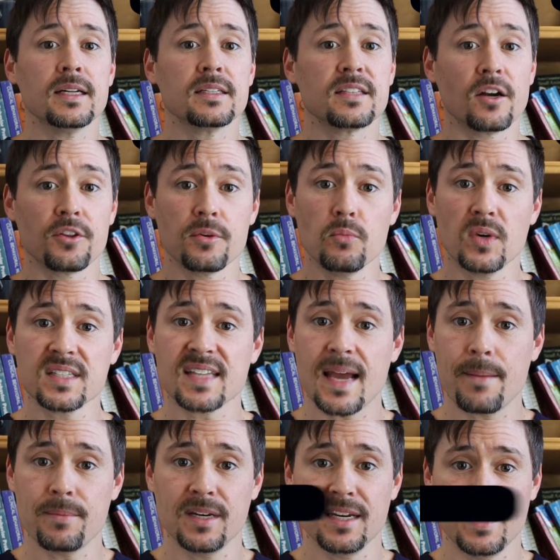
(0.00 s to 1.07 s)
Tell them what's
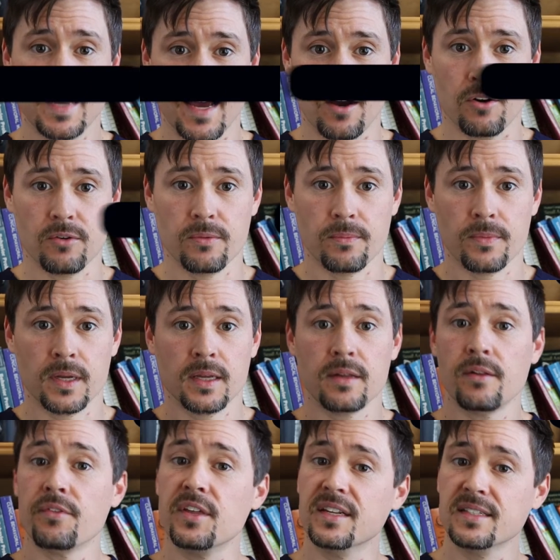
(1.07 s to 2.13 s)
happening now,
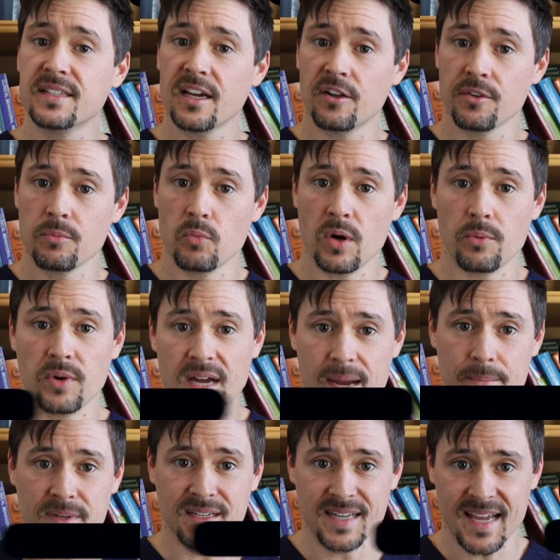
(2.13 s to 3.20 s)
then tell them what will
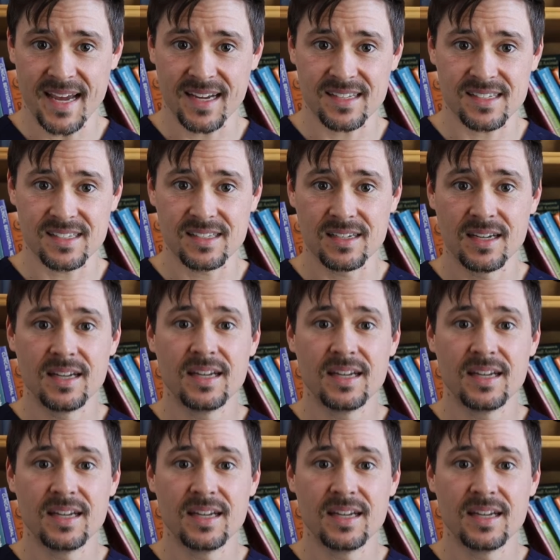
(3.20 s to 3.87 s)
happen next,